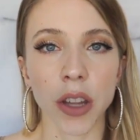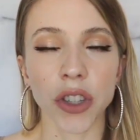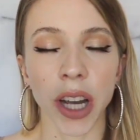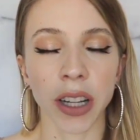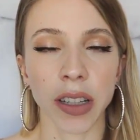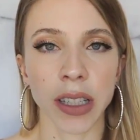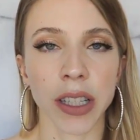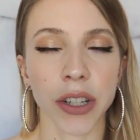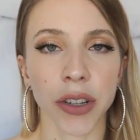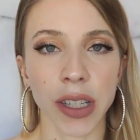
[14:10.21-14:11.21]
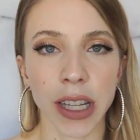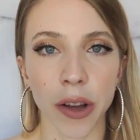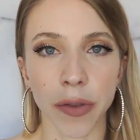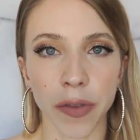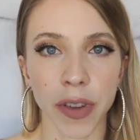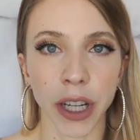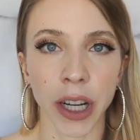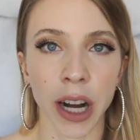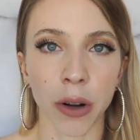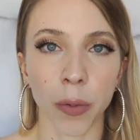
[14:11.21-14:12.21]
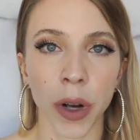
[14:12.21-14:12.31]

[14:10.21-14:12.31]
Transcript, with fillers: try to listen to yourself and figure out